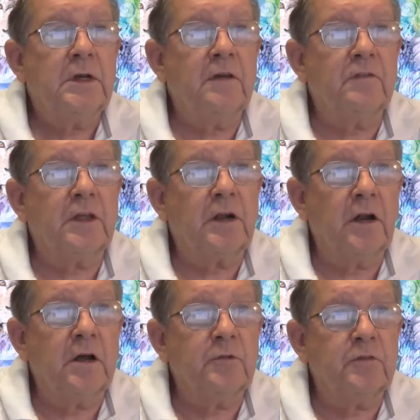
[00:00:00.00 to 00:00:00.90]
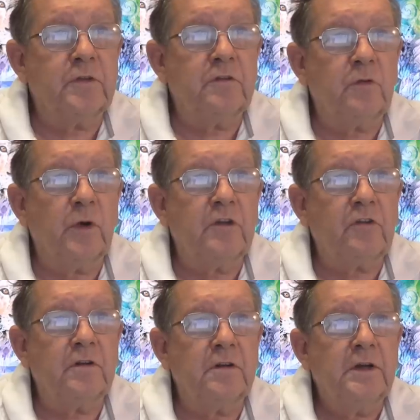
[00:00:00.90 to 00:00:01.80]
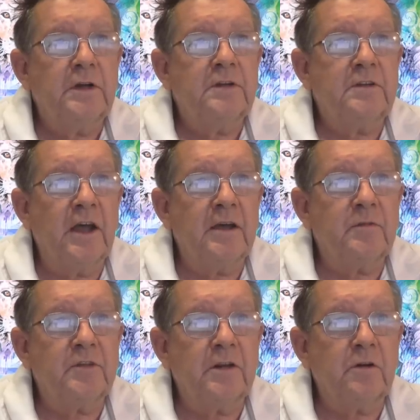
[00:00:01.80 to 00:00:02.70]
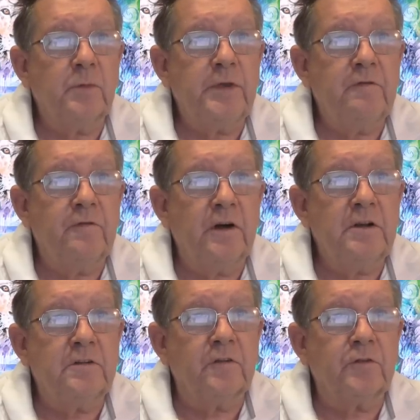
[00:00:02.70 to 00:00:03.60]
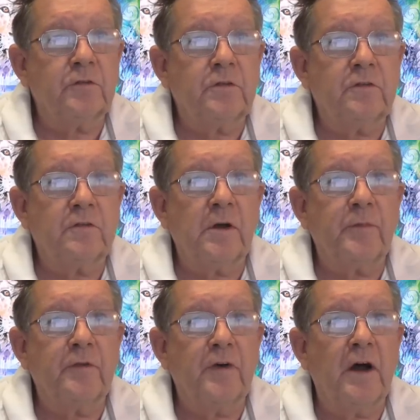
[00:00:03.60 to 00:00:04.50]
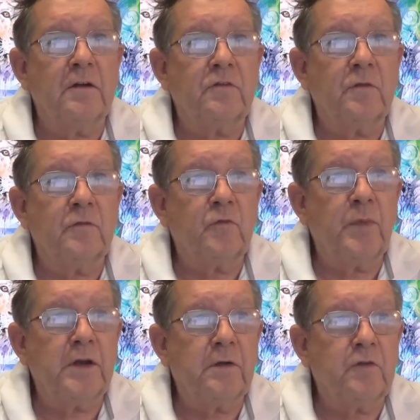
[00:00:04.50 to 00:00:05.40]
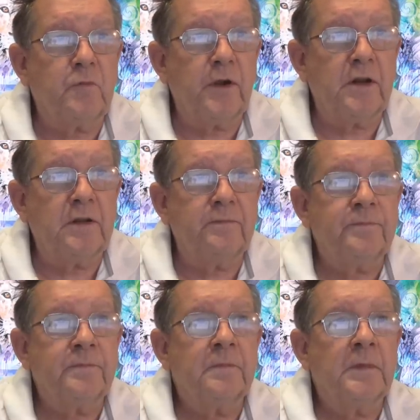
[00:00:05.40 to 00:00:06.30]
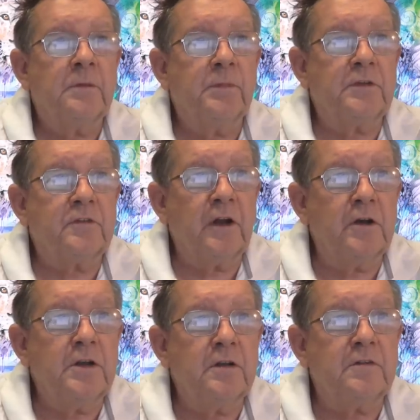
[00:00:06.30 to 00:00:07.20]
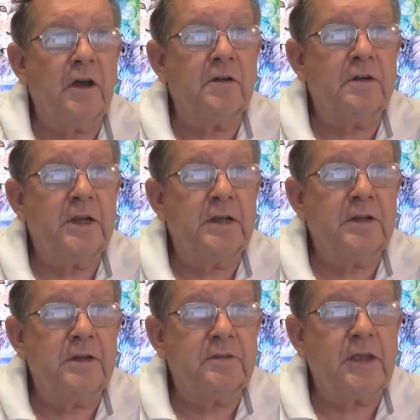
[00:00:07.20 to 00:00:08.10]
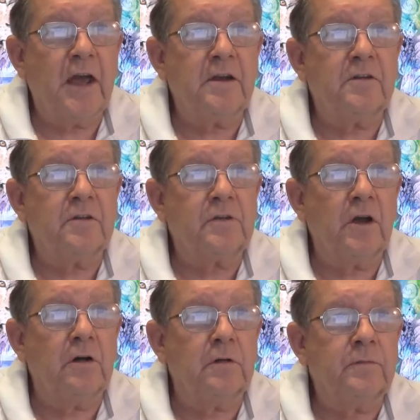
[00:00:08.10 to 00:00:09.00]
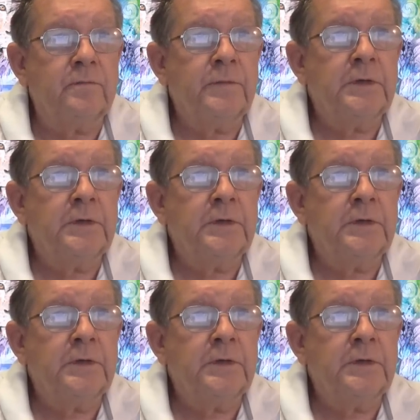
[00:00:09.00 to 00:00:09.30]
Given the global situation, Tam said it will be very difficult to stop the virus from spreading, but slowing it down is Canada's goal.